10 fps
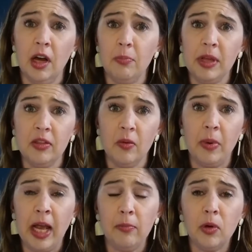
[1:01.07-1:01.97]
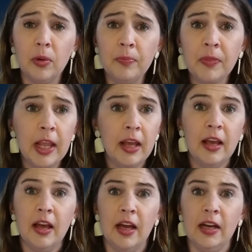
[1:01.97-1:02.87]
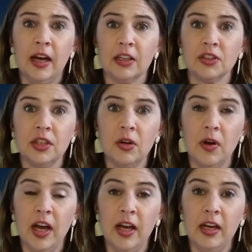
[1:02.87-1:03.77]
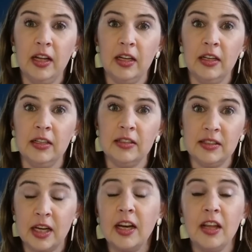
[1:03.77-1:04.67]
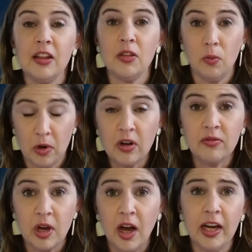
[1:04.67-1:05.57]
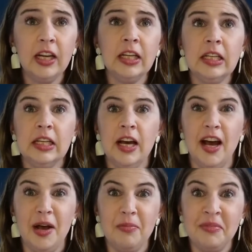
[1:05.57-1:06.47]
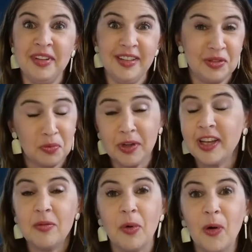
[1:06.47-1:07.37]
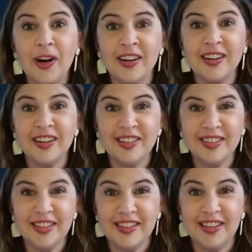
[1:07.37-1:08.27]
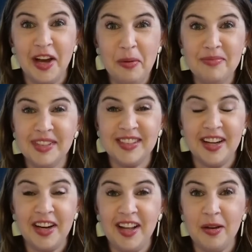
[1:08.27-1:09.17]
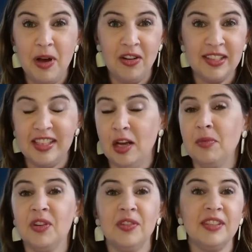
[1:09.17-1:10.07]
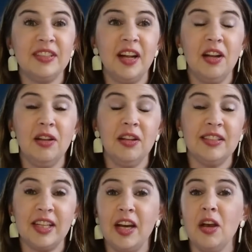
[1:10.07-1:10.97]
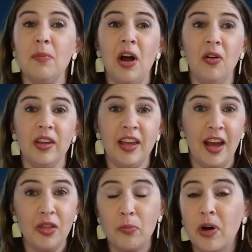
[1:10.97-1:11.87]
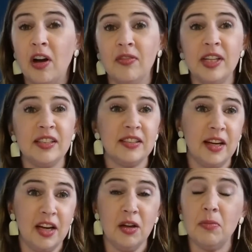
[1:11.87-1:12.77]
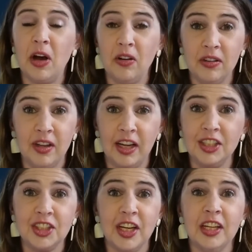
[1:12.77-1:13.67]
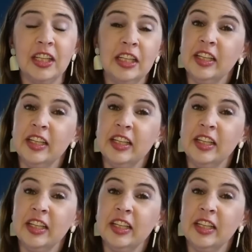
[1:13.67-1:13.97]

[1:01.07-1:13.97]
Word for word: up in the Bible and actually go ahead and study the Word of God um, is really important. Um, study about Samuel, study, study about Gad the prophet, study about Elijah.